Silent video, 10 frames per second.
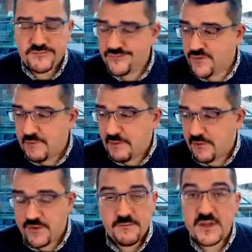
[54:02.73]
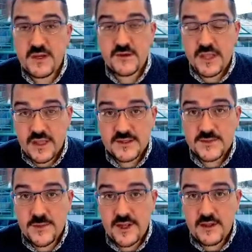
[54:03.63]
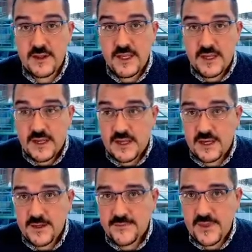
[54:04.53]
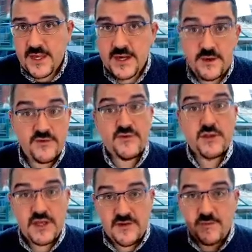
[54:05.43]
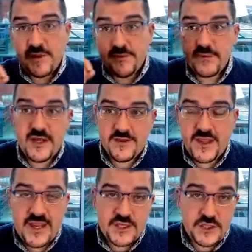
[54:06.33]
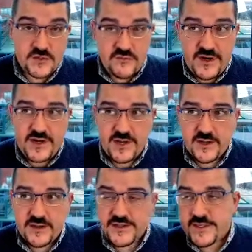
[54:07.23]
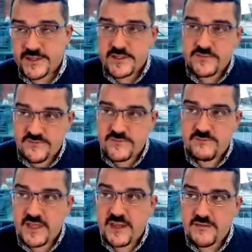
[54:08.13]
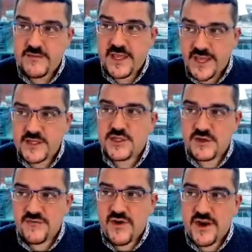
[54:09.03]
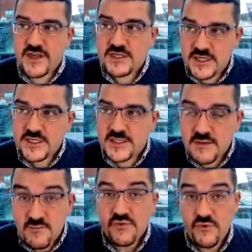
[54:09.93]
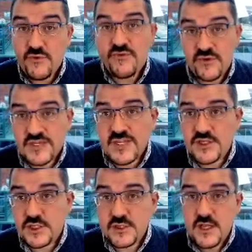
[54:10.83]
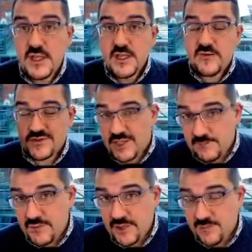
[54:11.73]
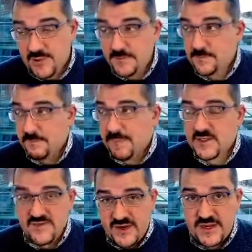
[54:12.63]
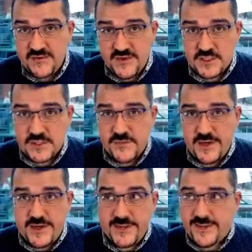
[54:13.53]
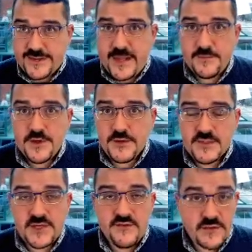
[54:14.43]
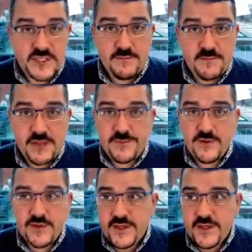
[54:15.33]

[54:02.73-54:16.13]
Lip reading: remember them nearly as well. And I know for a lot of people, well, the action of writing, it's not just me, the action of writing does improve retention. For some people, it's fine if they just write in like gap notes, and for some people,